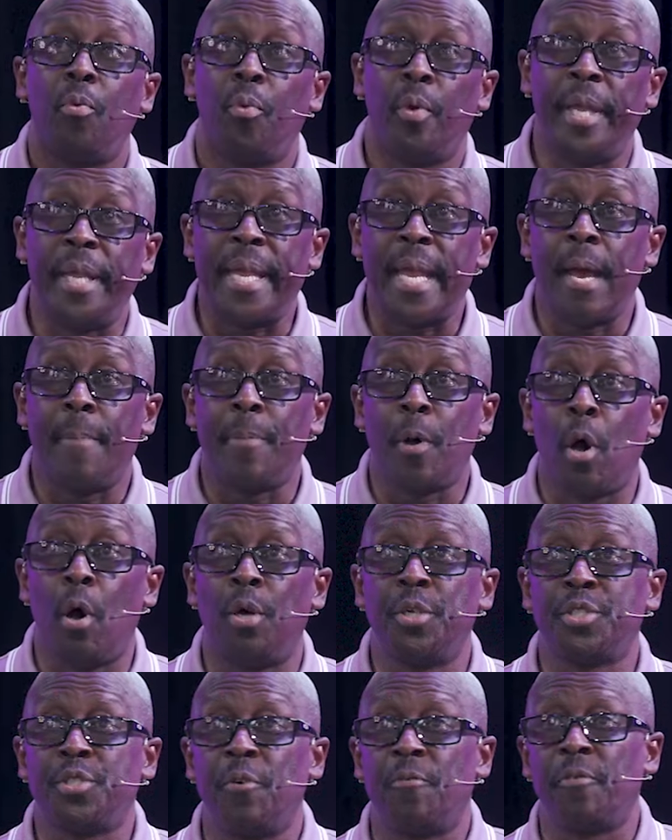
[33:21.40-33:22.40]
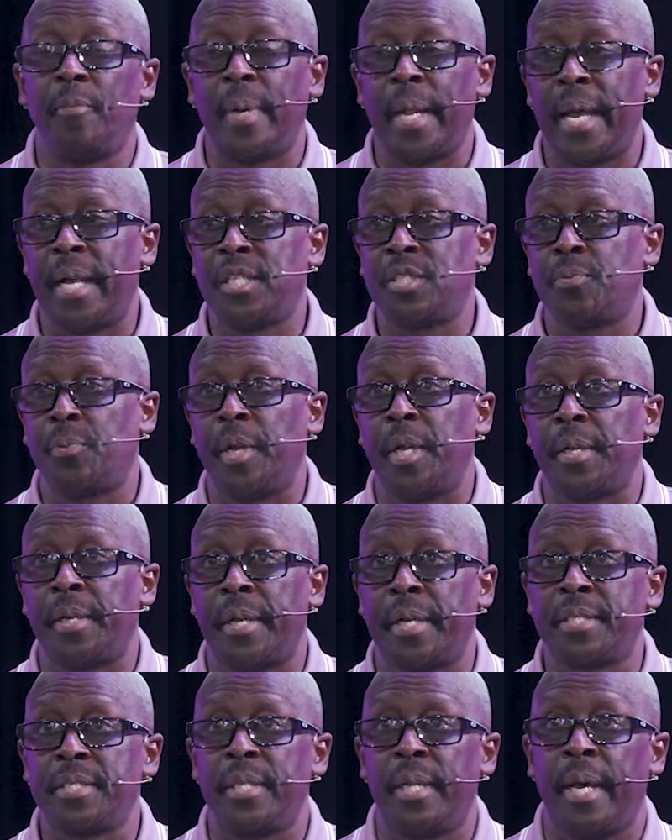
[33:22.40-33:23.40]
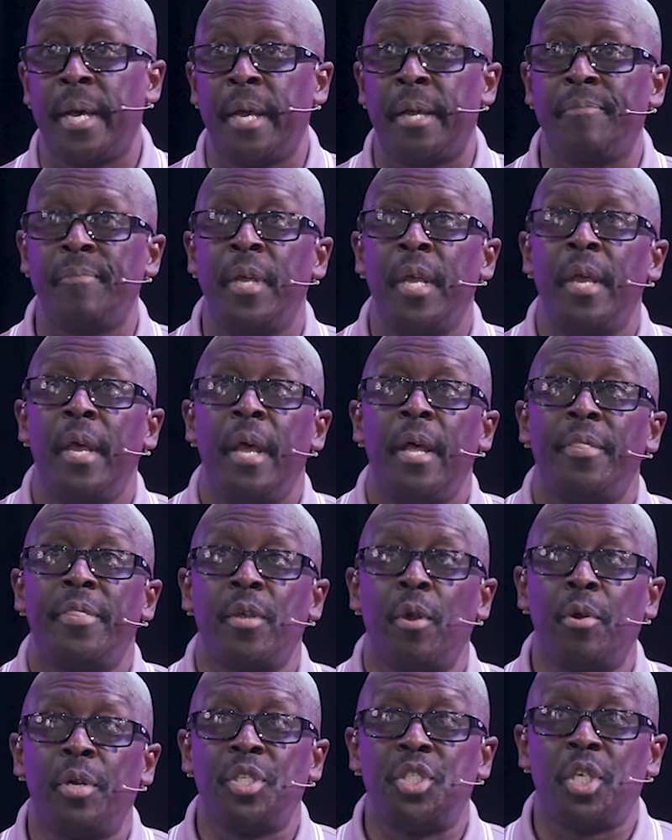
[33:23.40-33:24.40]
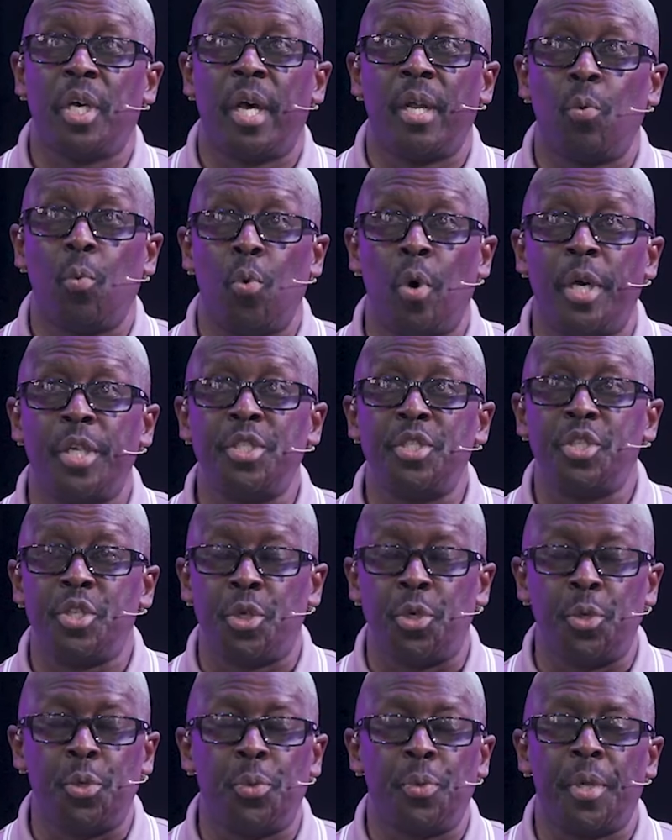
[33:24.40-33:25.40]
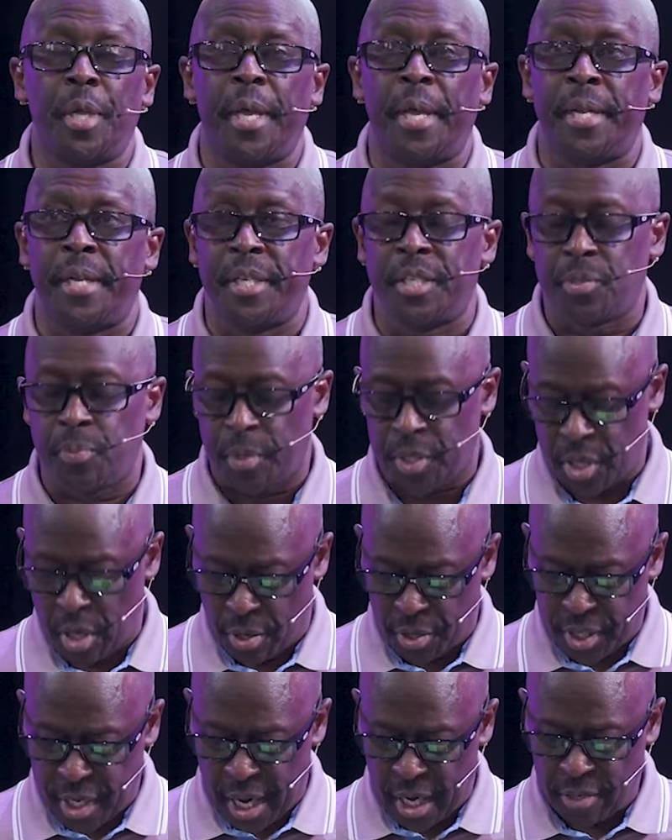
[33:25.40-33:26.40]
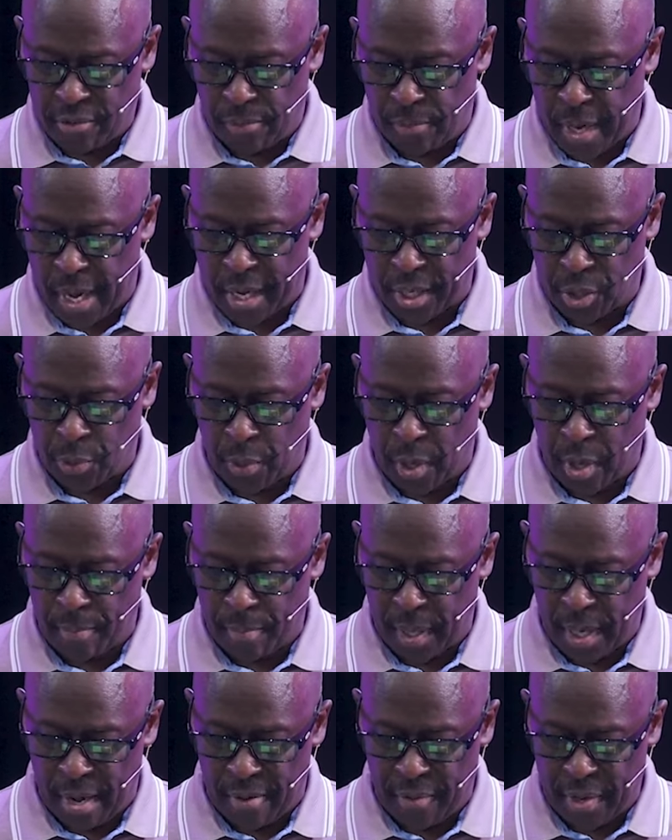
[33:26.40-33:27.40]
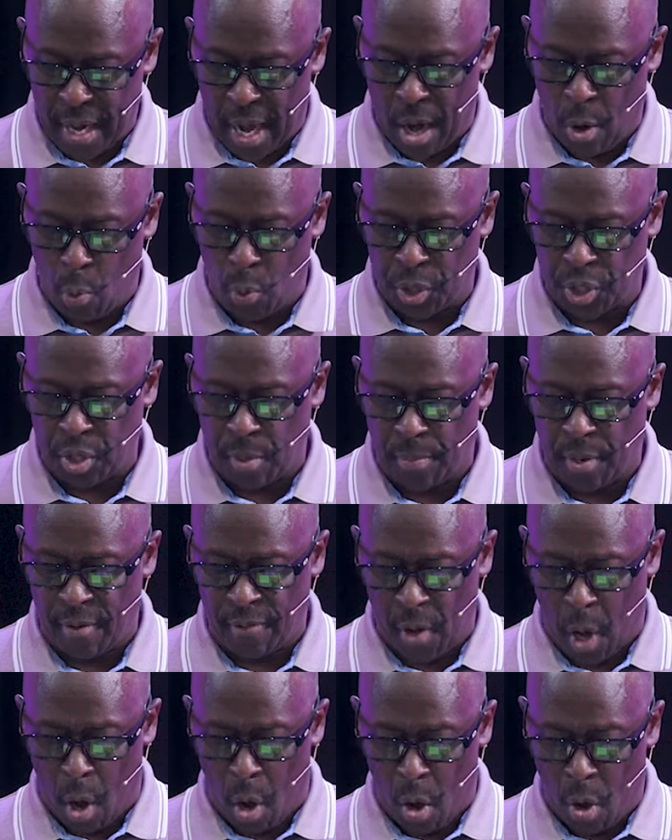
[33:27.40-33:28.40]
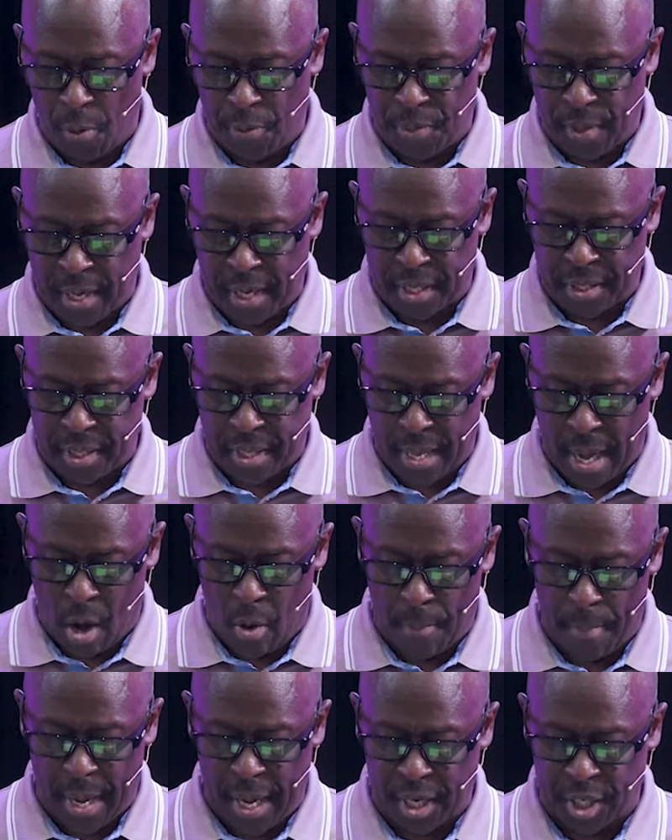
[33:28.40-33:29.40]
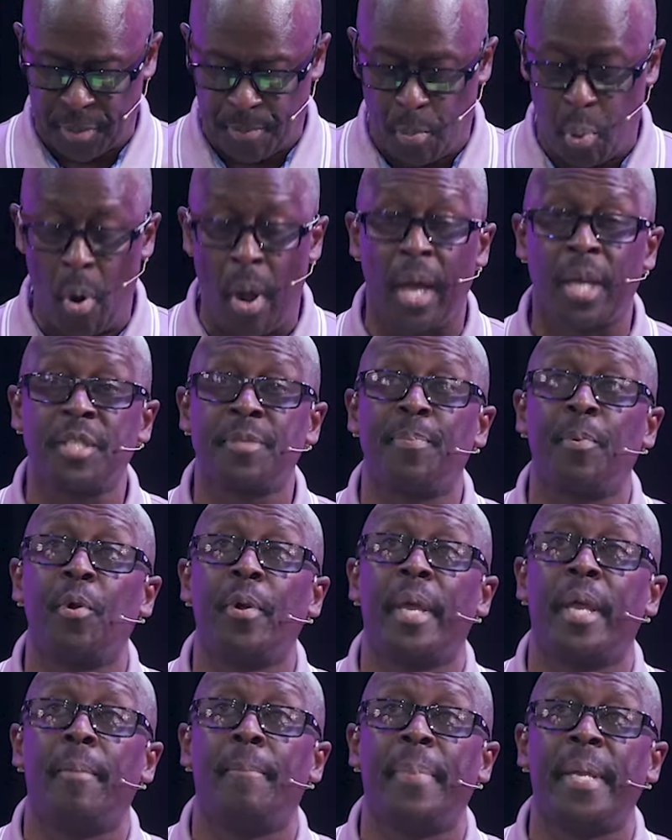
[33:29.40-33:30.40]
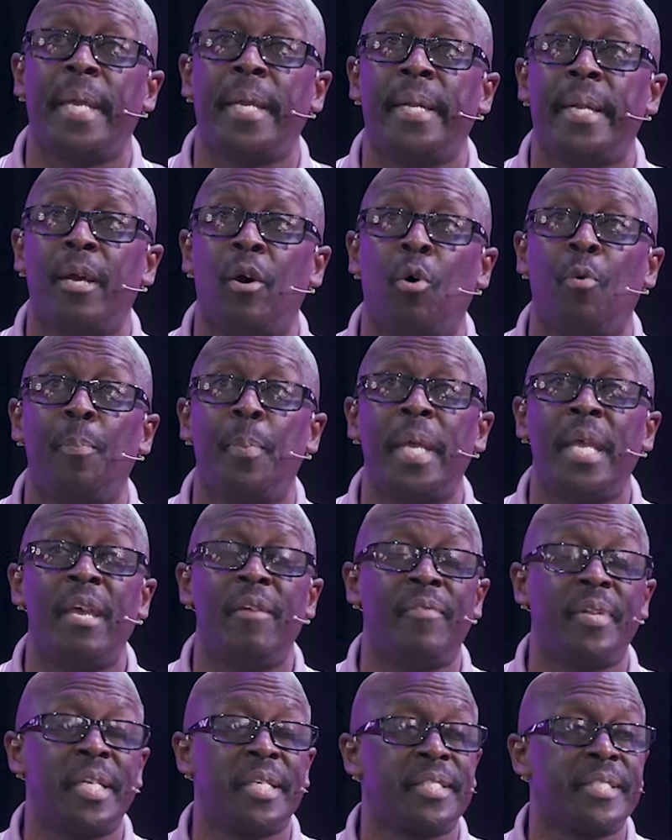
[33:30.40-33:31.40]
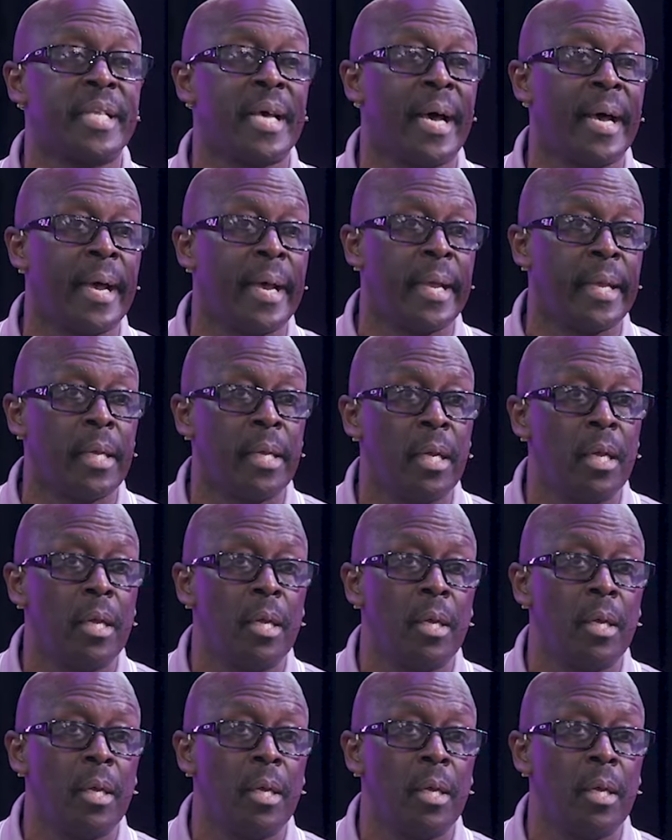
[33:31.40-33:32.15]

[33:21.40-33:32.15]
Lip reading: Recap also from last week, next slide. 3 John 1:2, and this was our text from last week. Beloved, I wish above all things that thou mayest prosper and be in health, even as thy